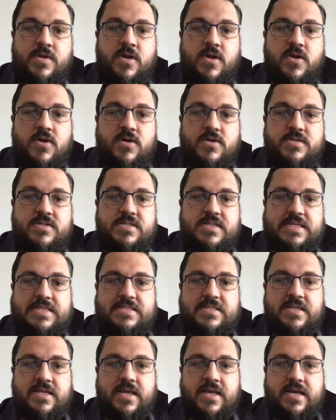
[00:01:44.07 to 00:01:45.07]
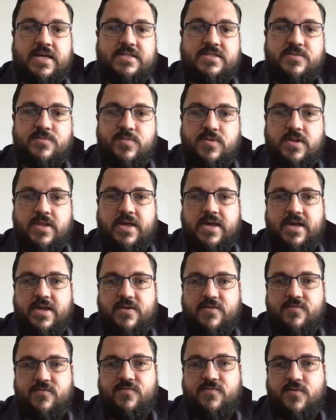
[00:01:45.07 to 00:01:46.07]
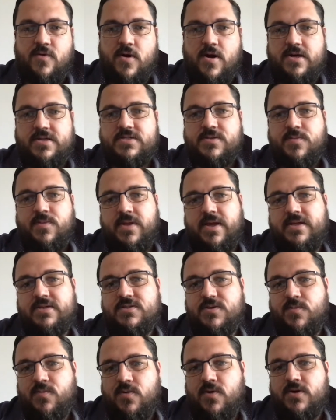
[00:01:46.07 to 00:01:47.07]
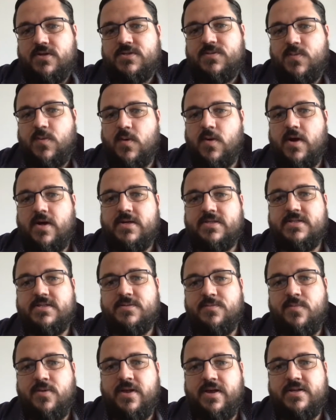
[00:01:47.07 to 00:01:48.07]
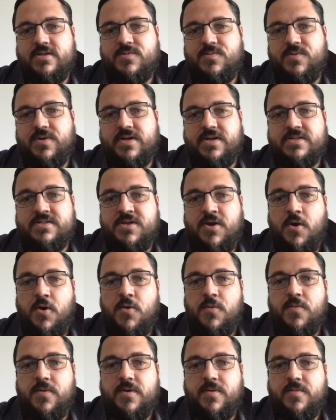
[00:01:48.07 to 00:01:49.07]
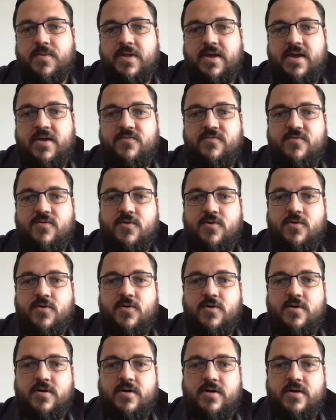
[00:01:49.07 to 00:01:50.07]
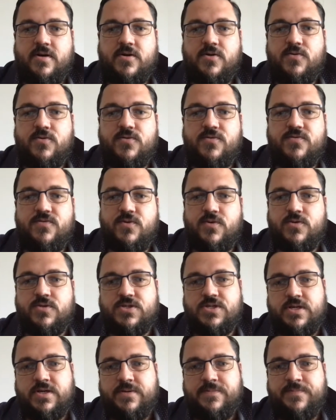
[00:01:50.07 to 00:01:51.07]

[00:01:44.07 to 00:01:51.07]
God says that He has a plan for us, a plan to prosper us, a plan to bring us hope, and a plan for a good future.